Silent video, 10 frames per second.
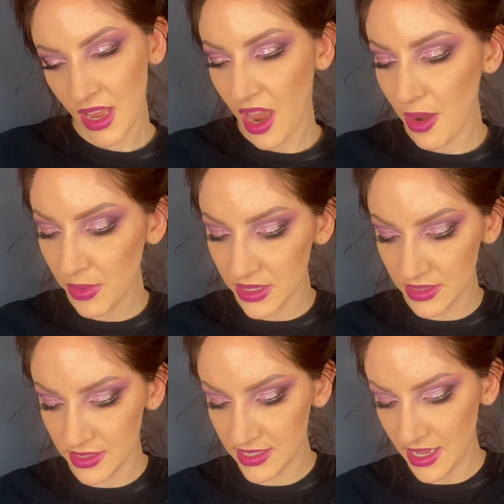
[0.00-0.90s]
I wouldn't
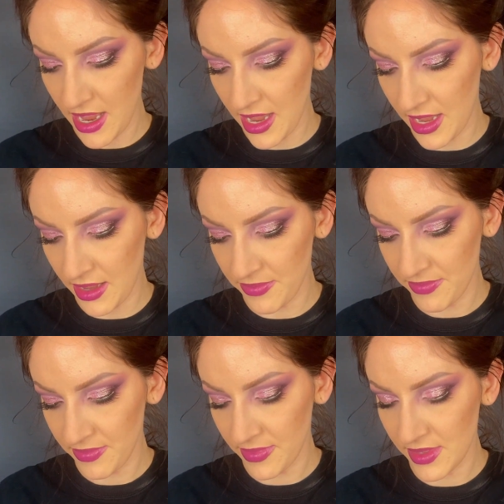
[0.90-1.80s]
say
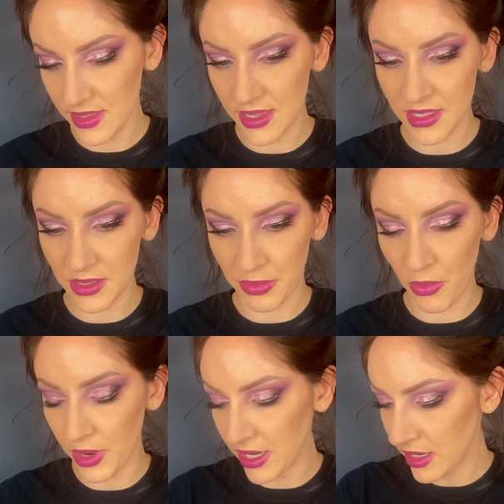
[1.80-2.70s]

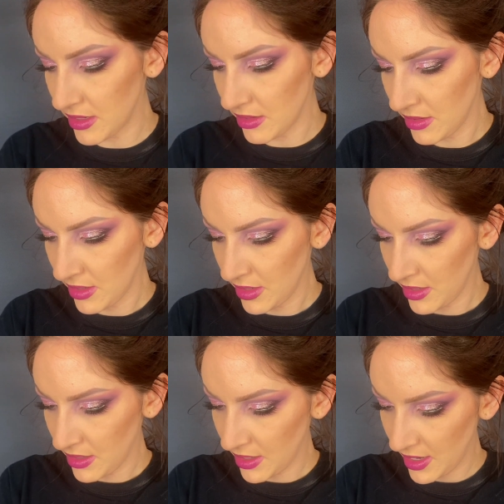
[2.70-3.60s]
disappointed
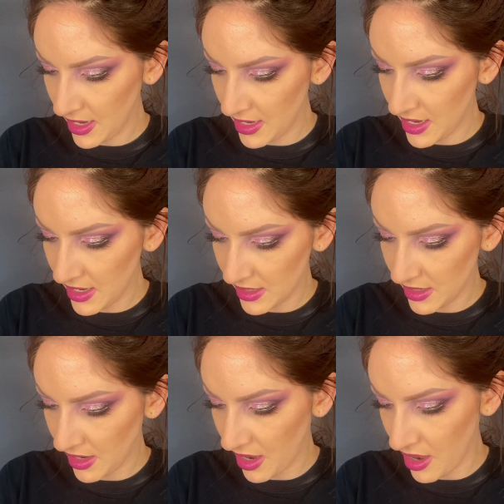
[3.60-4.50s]
in it.
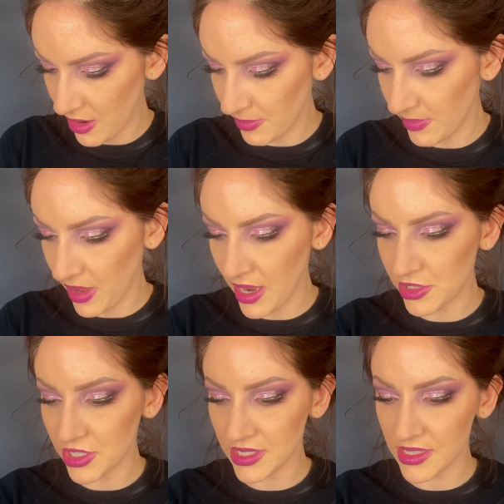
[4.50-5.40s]
I
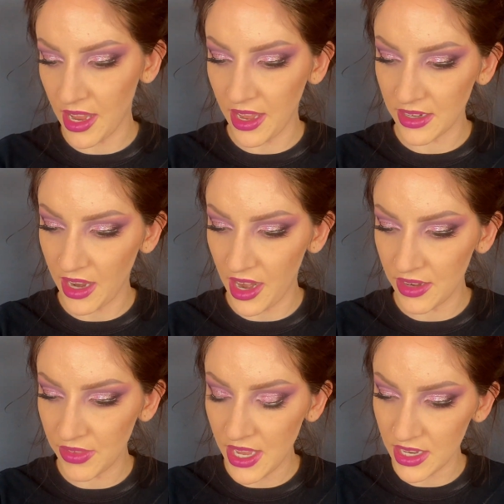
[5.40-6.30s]
had kind of
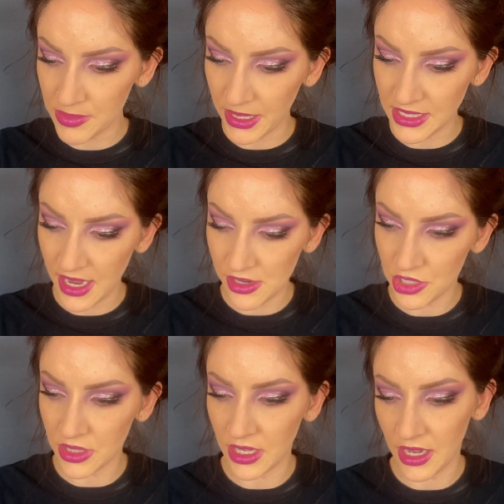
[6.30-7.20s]
the expectation
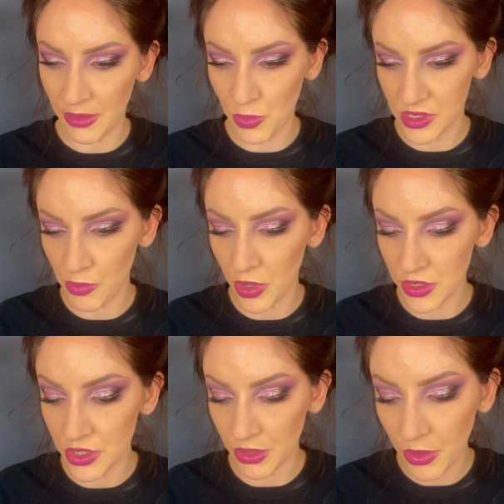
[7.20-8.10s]
that it was more
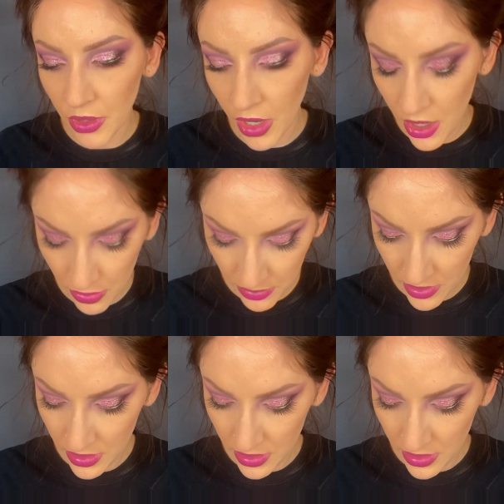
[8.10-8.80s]
duochrome